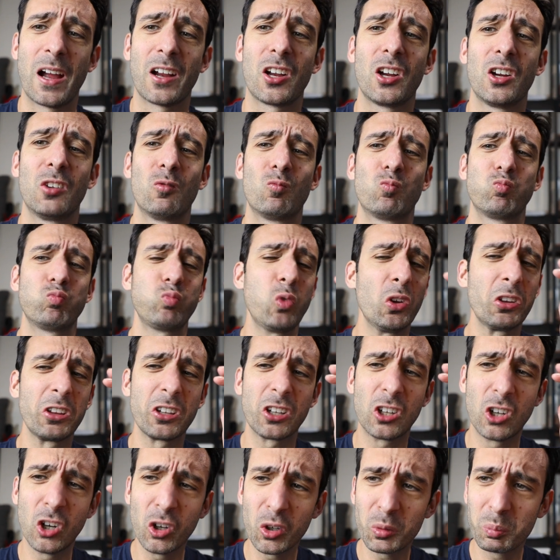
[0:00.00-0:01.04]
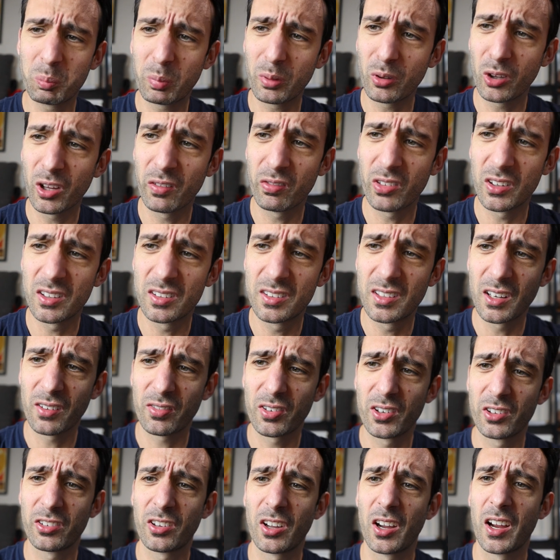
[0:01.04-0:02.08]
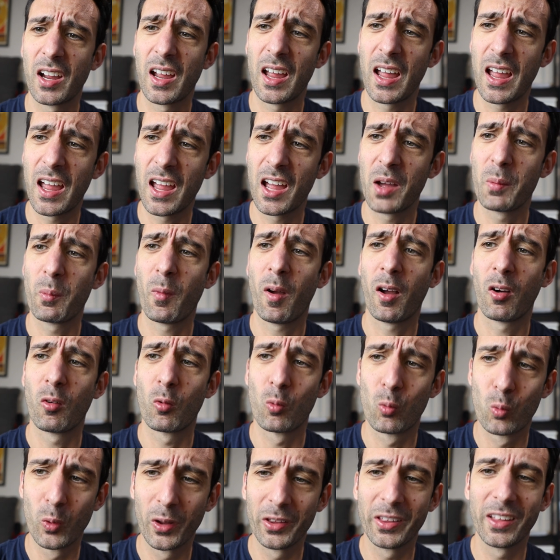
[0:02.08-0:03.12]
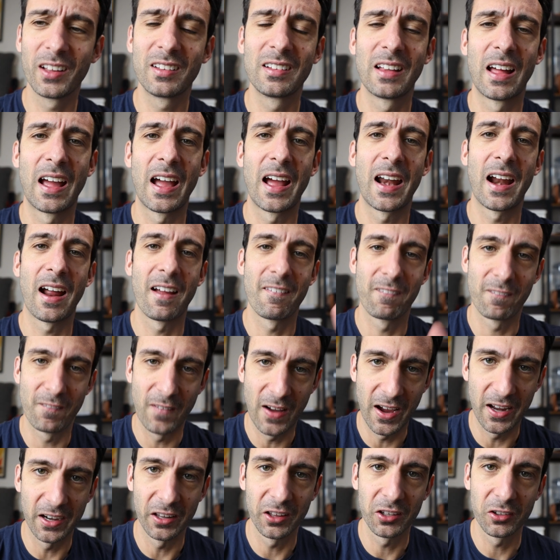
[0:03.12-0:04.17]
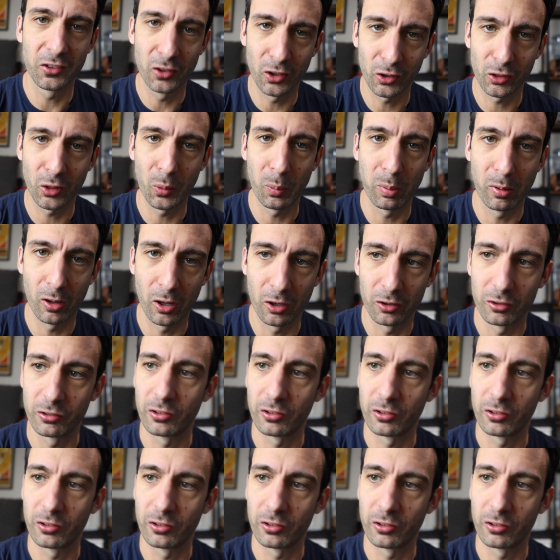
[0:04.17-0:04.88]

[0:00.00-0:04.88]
I really couldn't believe the difference. I am really glad I finally took the plunge.